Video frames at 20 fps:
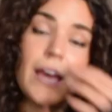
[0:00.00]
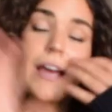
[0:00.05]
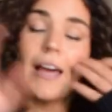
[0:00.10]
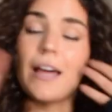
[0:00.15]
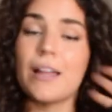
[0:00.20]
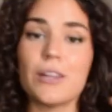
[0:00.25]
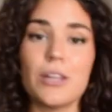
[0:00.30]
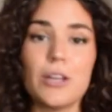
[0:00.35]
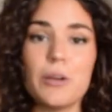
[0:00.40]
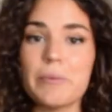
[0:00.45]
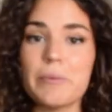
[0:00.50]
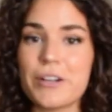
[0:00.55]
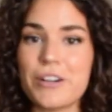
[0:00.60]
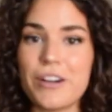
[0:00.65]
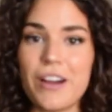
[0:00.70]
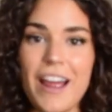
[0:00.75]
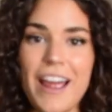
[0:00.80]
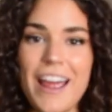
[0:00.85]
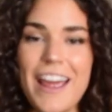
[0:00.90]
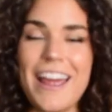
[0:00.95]

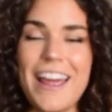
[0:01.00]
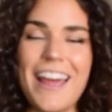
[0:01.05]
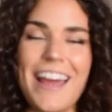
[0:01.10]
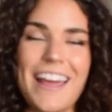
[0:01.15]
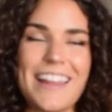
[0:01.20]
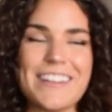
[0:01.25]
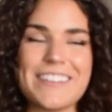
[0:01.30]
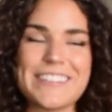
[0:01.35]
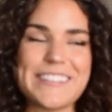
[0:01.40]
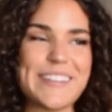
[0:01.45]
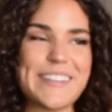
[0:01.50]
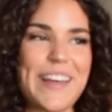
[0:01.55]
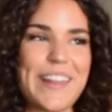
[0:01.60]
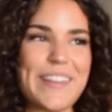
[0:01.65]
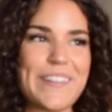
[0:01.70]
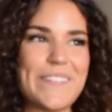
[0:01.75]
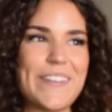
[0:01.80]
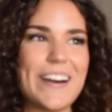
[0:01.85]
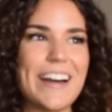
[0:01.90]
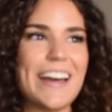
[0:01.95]
Illumicrate, and there's
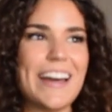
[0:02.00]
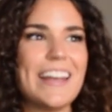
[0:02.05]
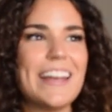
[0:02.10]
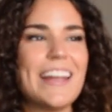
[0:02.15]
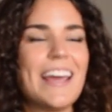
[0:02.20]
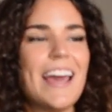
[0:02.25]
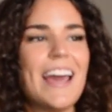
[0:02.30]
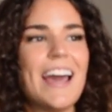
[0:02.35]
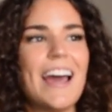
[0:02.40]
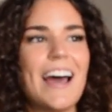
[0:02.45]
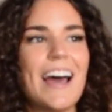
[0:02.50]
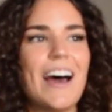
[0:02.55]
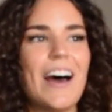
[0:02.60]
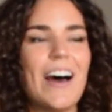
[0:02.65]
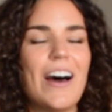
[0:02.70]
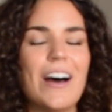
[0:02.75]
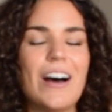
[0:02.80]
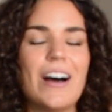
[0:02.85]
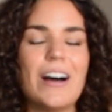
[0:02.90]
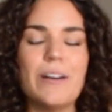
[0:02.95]
another one.
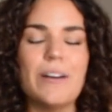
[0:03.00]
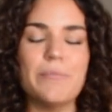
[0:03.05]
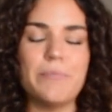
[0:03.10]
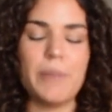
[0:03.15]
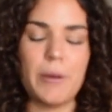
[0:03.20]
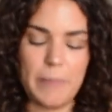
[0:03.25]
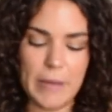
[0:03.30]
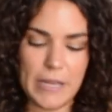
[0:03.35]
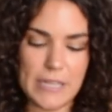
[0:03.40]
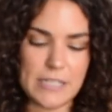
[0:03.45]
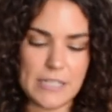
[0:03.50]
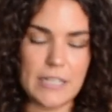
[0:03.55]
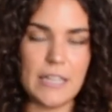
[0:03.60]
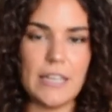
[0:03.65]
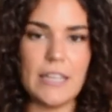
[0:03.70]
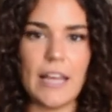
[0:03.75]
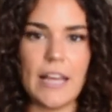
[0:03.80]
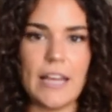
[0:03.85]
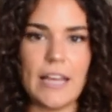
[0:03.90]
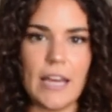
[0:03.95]
But
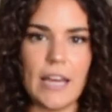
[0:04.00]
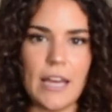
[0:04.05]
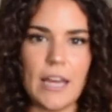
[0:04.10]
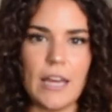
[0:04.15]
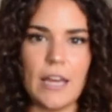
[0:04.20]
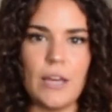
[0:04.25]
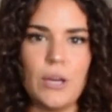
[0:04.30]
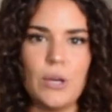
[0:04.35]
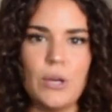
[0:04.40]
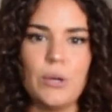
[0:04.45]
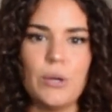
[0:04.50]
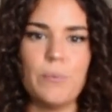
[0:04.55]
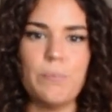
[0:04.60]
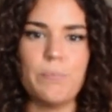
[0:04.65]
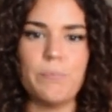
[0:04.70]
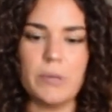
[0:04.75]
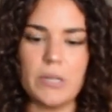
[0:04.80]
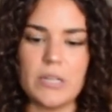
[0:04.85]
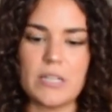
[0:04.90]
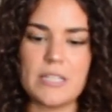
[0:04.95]
basically they get
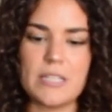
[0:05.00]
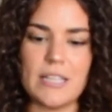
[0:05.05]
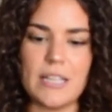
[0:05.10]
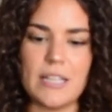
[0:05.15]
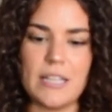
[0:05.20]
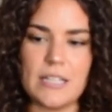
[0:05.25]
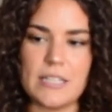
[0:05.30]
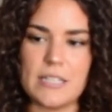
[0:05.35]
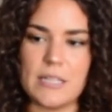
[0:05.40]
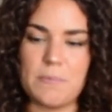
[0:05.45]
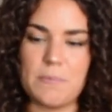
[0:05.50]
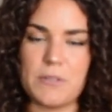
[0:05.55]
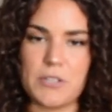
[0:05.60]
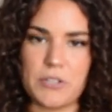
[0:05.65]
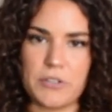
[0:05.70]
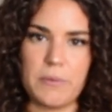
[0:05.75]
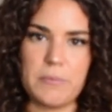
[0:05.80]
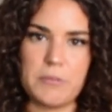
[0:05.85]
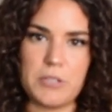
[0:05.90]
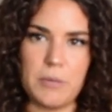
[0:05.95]
books in the
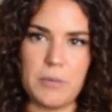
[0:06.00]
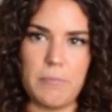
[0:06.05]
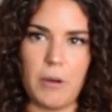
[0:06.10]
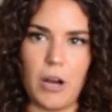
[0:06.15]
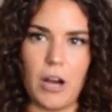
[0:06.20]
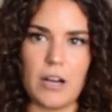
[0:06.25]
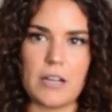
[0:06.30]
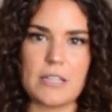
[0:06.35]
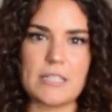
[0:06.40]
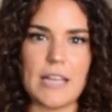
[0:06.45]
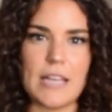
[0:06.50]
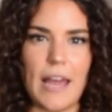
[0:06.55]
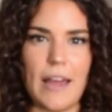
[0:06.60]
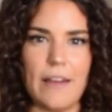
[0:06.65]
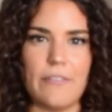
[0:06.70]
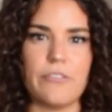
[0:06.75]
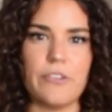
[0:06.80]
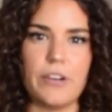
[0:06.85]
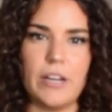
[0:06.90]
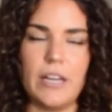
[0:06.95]
subscription box
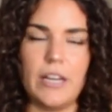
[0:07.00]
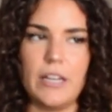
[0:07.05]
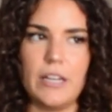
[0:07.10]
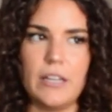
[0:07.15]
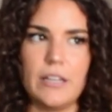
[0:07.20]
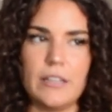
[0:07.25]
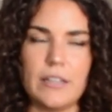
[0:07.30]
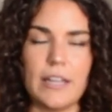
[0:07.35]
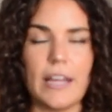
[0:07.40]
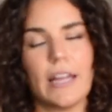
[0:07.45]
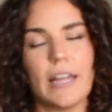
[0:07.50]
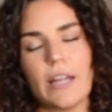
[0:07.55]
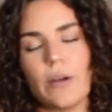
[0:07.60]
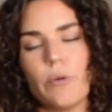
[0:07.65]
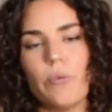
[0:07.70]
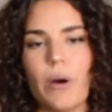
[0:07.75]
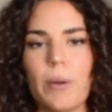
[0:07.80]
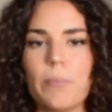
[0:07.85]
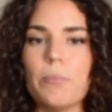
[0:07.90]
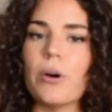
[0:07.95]
they get
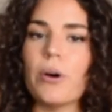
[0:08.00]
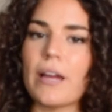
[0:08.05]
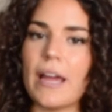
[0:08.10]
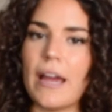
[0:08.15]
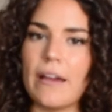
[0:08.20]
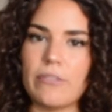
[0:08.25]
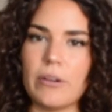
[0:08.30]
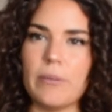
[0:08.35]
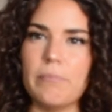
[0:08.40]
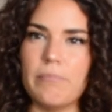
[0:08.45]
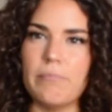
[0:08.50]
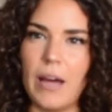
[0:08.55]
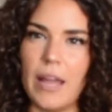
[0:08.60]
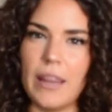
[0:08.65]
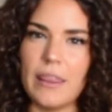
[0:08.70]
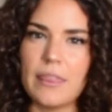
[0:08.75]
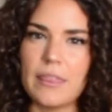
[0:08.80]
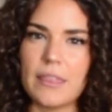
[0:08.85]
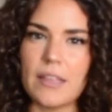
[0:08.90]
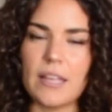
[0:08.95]
like one book every
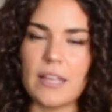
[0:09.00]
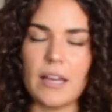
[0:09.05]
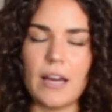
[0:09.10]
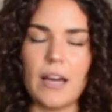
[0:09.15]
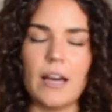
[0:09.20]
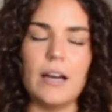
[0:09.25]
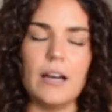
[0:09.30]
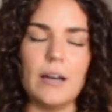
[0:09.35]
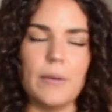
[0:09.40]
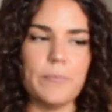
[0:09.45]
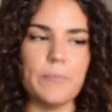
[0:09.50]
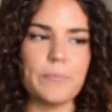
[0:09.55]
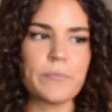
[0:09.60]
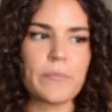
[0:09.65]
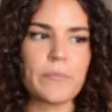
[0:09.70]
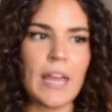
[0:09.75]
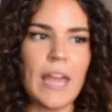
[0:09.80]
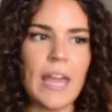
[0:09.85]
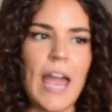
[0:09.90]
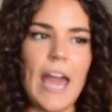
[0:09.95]
month. And
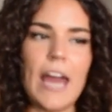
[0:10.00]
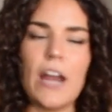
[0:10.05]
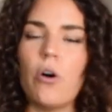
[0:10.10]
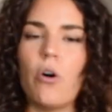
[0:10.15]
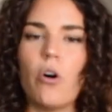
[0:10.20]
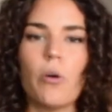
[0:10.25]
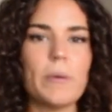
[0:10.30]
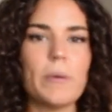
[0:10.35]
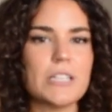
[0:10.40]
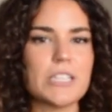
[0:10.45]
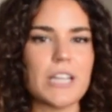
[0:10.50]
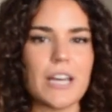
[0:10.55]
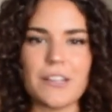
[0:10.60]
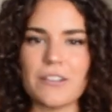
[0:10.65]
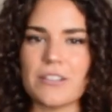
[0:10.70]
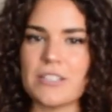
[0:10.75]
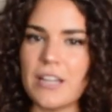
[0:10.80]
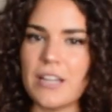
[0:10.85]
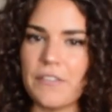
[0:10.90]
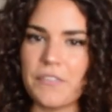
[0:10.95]
a whole bunch of
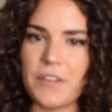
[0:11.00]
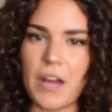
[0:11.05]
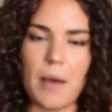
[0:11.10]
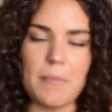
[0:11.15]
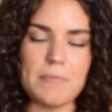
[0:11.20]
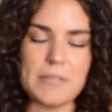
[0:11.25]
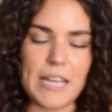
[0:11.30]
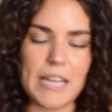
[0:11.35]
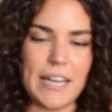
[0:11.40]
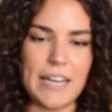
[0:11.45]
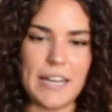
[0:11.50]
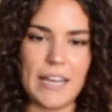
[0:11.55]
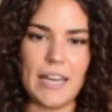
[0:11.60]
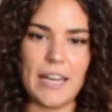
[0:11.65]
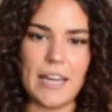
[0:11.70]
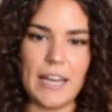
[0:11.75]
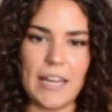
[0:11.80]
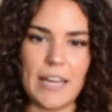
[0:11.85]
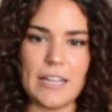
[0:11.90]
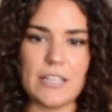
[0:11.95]
other stuff comes in
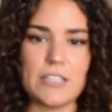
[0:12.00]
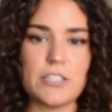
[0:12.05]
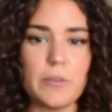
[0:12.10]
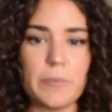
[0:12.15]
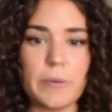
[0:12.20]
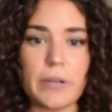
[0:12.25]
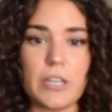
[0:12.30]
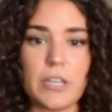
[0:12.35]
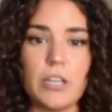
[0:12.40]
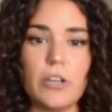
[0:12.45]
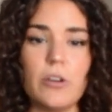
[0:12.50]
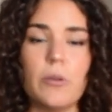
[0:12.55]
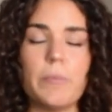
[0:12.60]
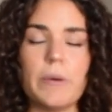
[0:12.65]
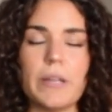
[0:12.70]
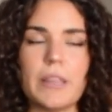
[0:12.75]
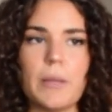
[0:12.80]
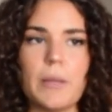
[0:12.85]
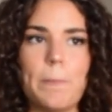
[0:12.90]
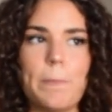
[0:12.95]
it, and it's super cute,
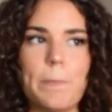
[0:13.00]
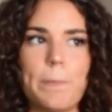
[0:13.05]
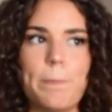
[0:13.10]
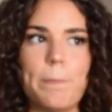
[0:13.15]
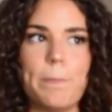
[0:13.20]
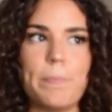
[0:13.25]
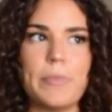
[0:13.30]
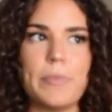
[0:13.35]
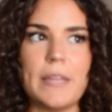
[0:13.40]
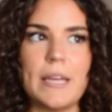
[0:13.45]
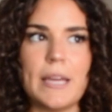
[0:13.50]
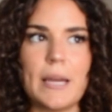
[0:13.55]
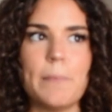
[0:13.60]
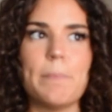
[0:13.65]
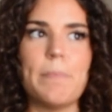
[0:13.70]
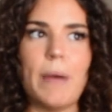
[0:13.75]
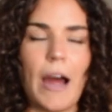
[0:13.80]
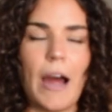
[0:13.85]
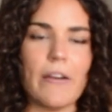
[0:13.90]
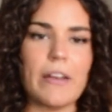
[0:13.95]
but the thing
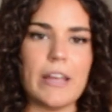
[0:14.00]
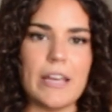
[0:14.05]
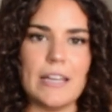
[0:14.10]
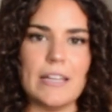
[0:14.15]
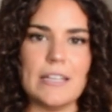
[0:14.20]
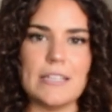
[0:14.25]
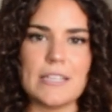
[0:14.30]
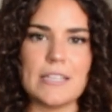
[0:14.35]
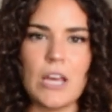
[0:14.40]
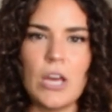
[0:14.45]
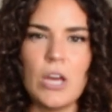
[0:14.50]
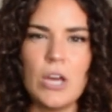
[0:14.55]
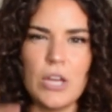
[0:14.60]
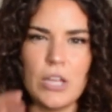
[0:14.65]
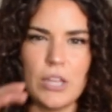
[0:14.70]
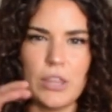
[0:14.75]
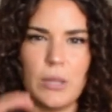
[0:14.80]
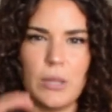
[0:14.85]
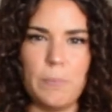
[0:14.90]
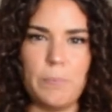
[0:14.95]
about it is
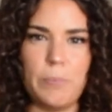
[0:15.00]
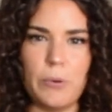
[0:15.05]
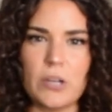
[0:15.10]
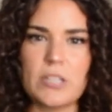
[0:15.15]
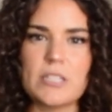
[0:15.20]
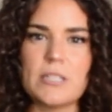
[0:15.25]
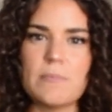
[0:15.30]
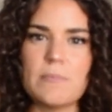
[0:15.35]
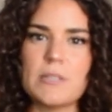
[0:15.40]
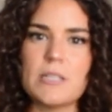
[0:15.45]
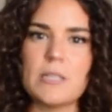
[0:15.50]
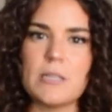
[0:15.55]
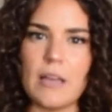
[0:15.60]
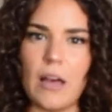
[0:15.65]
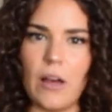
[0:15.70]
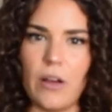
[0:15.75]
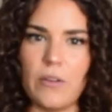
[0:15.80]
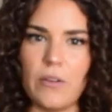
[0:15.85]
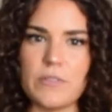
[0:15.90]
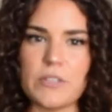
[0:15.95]
the books
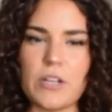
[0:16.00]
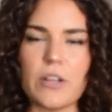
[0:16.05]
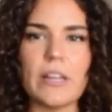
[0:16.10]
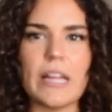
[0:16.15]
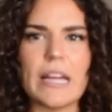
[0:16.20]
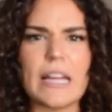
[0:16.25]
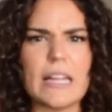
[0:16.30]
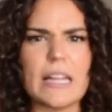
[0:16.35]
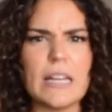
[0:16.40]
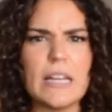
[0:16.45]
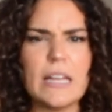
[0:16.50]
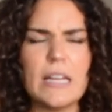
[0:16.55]
themselves are like